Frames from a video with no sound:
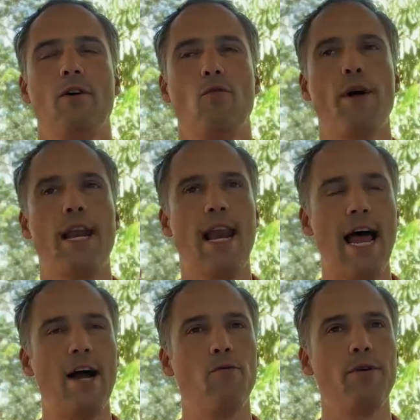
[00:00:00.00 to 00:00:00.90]
When a
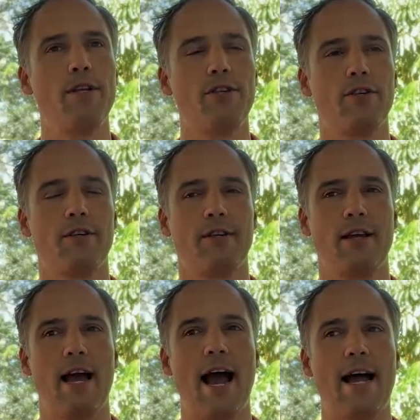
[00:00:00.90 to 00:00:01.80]
language
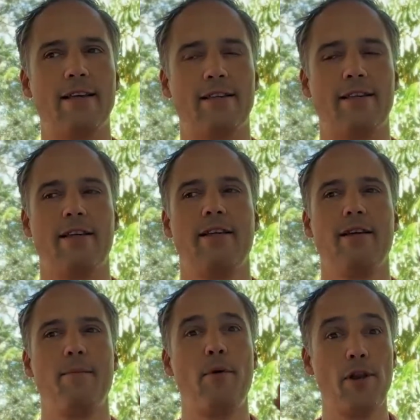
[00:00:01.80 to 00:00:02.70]
has
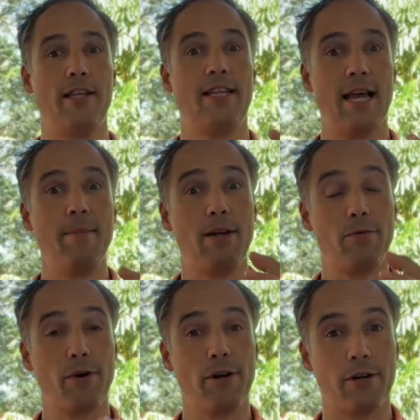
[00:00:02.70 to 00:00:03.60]
polysemic
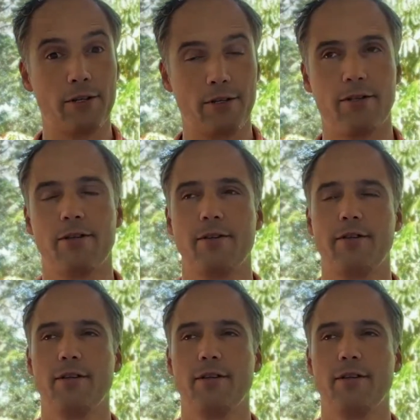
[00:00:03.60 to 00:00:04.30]
words,